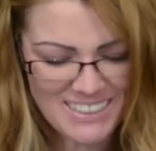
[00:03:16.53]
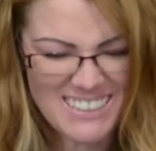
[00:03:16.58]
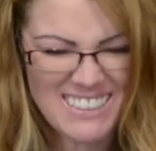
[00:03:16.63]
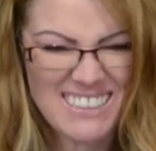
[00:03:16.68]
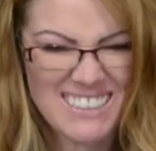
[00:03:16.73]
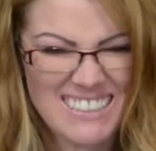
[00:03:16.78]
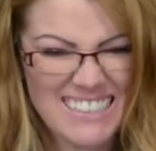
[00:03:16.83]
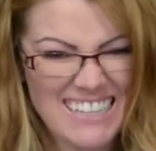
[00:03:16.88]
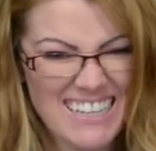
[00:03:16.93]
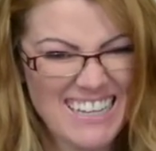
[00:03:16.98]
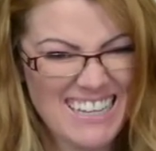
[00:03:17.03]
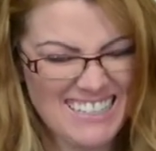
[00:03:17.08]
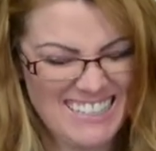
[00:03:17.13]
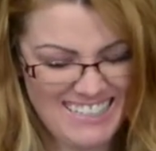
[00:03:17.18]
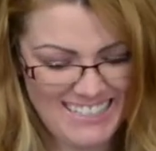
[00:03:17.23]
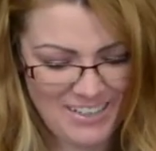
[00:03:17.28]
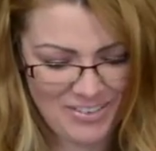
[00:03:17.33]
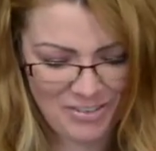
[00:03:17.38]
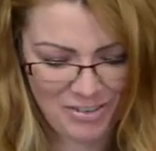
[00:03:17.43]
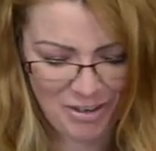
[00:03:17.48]
Doesn't that
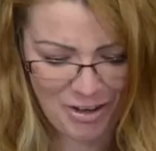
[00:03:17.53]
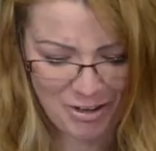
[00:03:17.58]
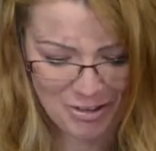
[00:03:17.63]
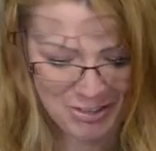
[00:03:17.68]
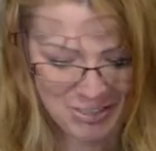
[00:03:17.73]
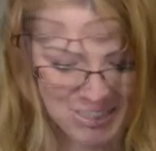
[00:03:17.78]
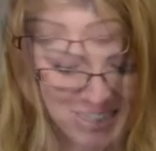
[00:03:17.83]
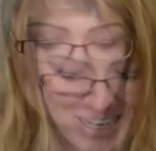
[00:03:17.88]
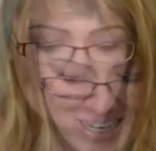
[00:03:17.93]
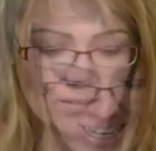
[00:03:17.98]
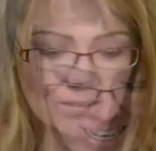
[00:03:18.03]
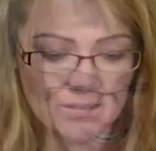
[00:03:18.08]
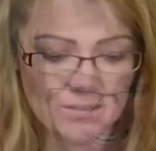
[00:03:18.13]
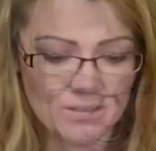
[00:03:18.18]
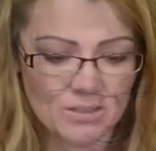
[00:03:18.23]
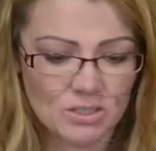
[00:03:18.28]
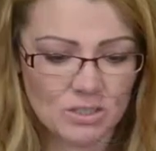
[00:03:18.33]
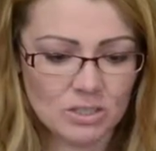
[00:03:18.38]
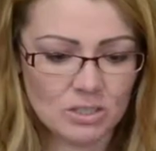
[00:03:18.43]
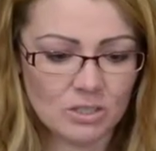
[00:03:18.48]
sound gross?
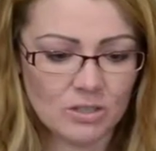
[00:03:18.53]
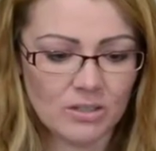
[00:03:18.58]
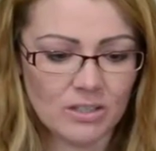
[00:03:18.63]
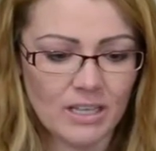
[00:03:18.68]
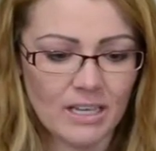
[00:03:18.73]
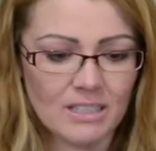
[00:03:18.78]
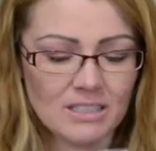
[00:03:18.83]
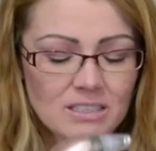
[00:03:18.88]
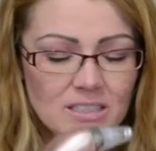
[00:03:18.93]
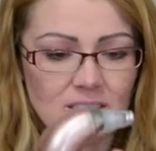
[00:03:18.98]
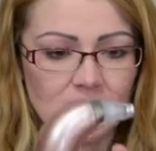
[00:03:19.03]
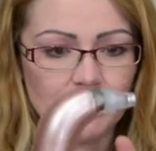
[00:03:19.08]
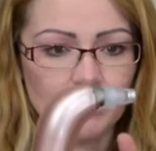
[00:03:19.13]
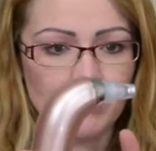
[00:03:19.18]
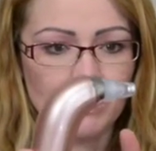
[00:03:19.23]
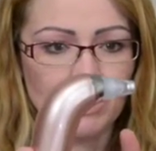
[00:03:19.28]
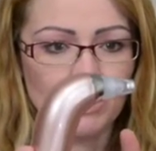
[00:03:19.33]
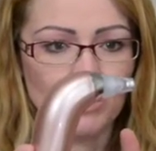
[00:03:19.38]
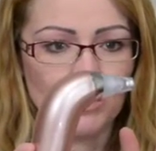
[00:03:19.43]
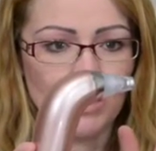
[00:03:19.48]
So that's
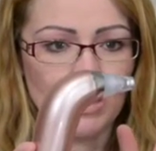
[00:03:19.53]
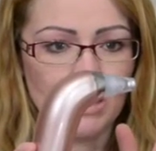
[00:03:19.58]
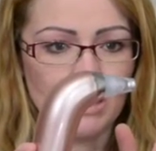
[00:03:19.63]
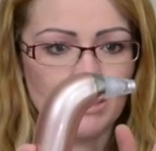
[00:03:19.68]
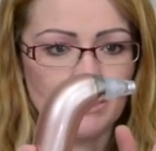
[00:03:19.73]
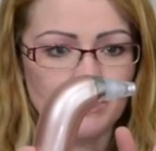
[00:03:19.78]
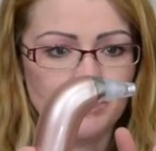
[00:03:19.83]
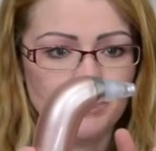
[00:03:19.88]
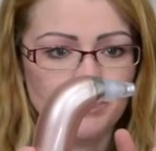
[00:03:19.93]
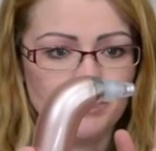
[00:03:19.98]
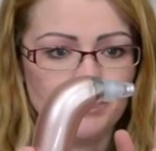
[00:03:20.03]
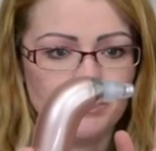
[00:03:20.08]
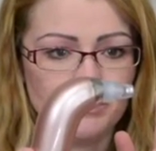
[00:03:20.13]
speed one.